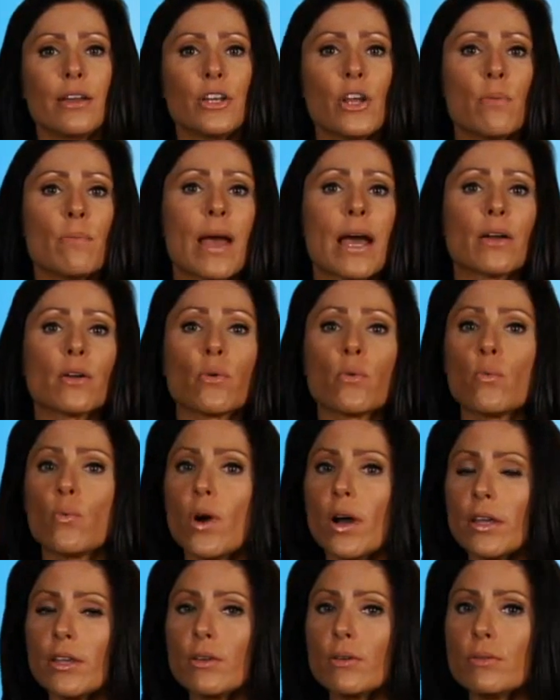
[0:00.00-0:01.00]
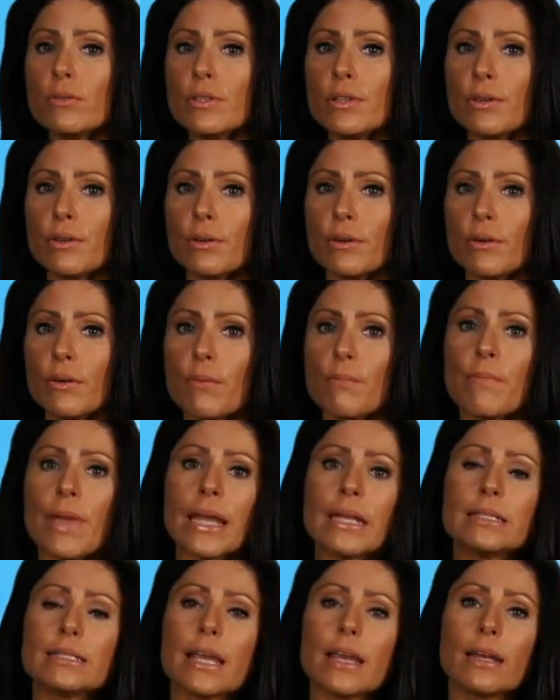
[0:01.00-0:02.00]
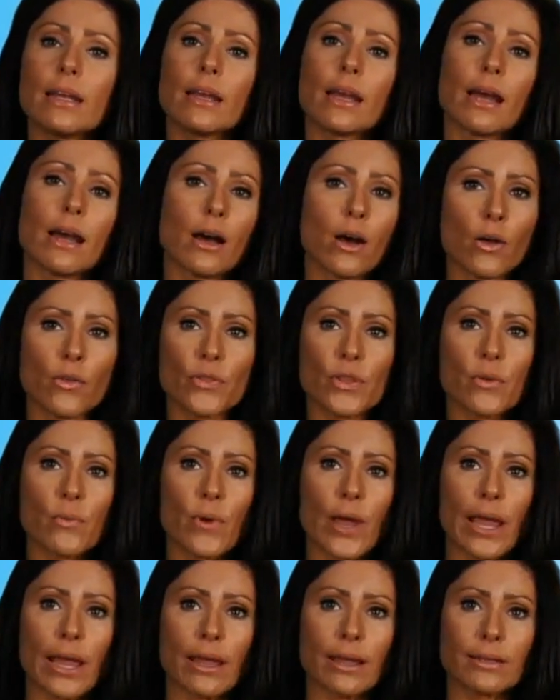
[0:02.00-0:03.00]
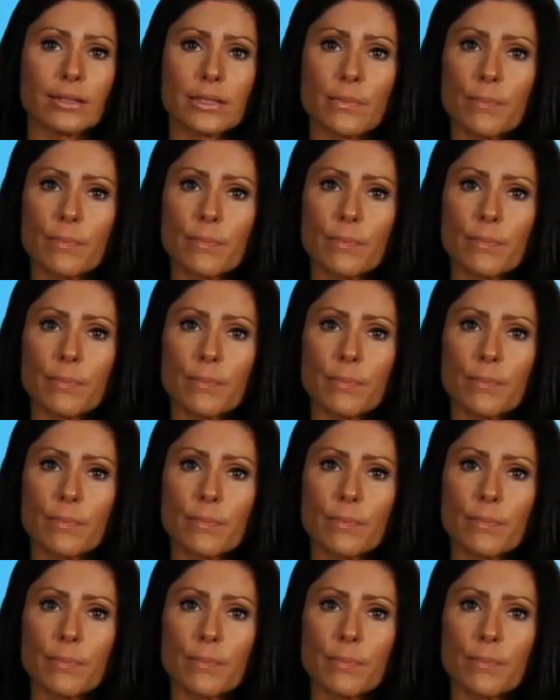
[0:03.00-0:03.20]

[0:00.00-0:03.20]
No matter what you do, maintaining a healthy weight